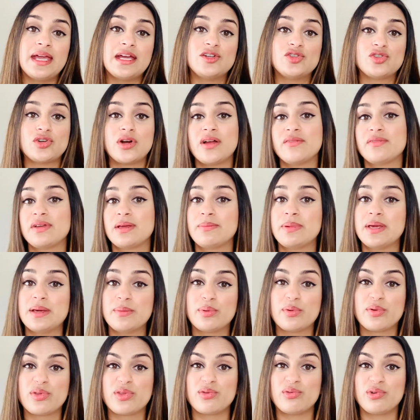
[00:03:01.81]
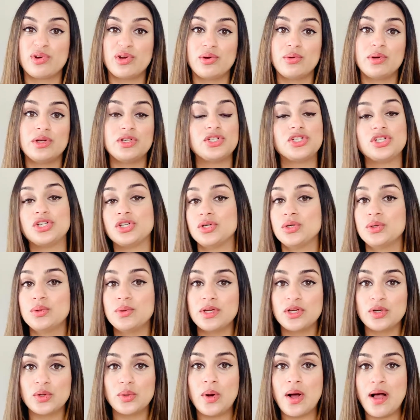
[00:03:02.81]
driving people through to
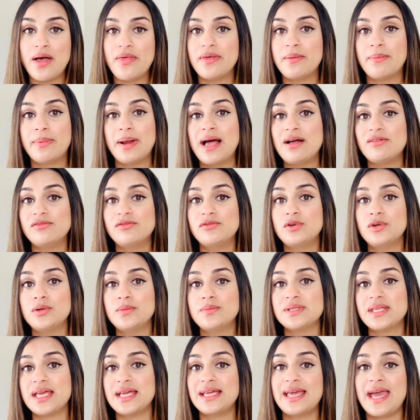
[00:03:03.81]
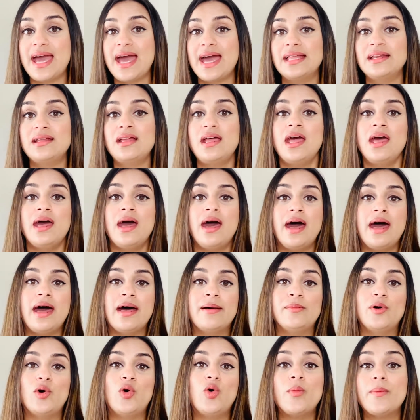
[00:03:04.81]
your other platforms again,
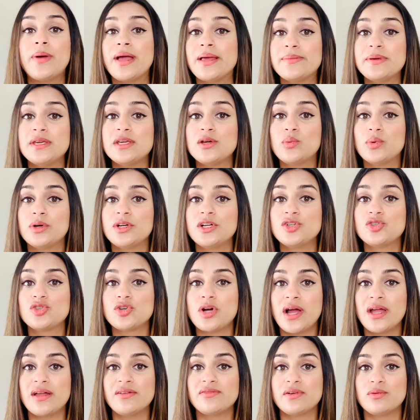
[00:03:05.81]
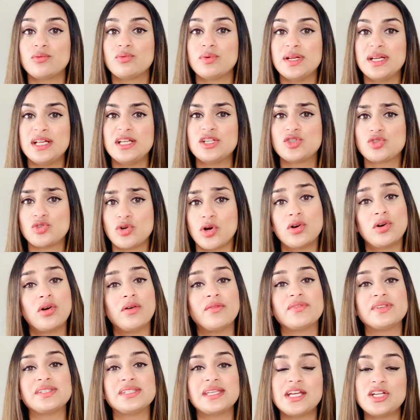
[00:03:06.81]
or maybe you want to drive really strong
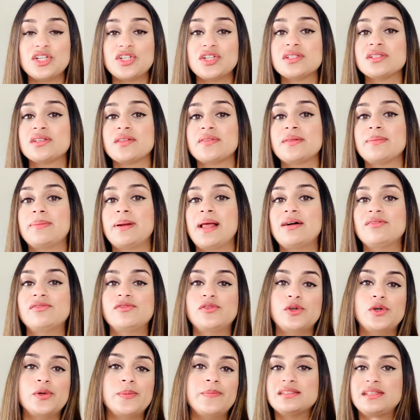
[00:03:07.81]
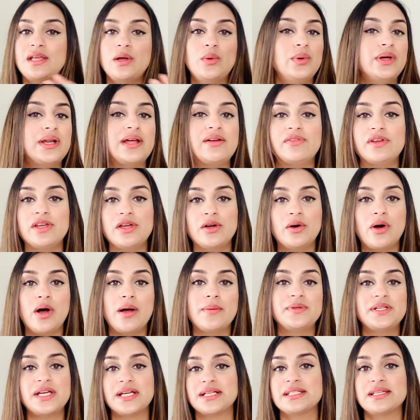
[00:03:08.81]
conversations on the platform. So whatever your
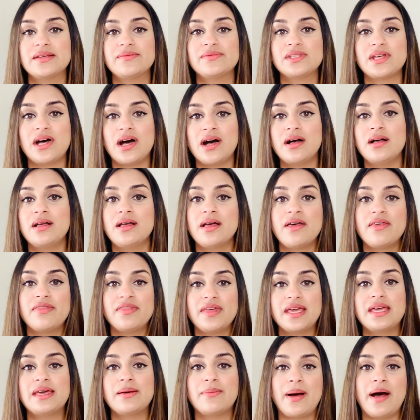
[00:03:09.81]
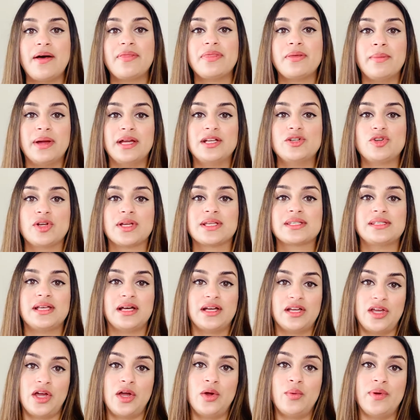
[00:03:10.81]
objectives are, think about the metrics
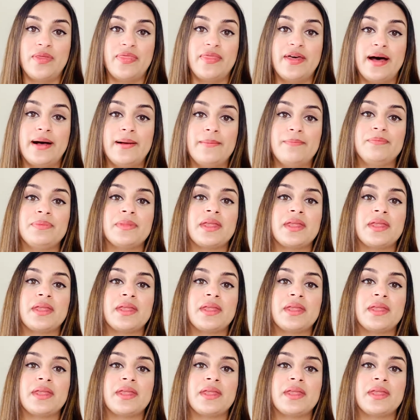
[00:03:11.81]
that go with that.